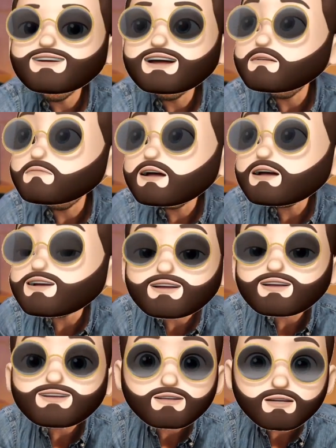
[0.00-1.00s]
there's a
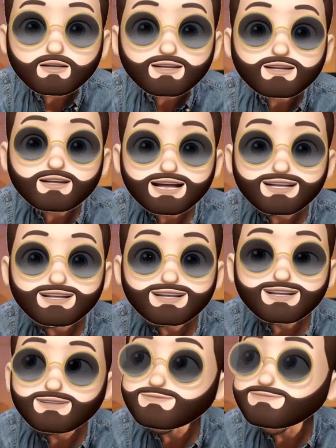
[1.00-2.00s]
reason I pick dark
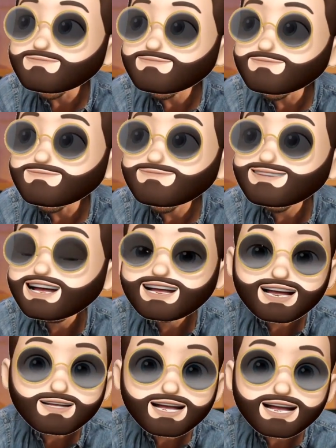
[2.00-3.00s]
sunglasses.
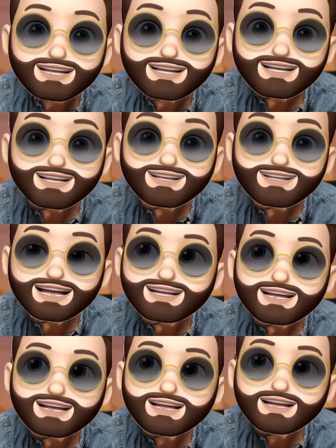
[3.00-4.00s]
I'll give you a
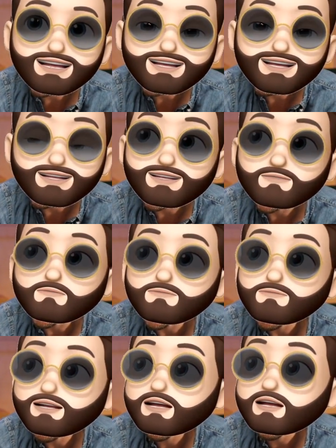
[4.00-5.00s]
hint. That's the
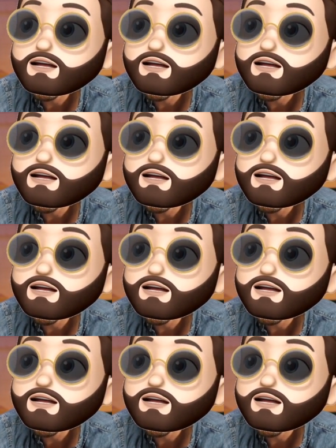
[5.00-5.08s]
hint.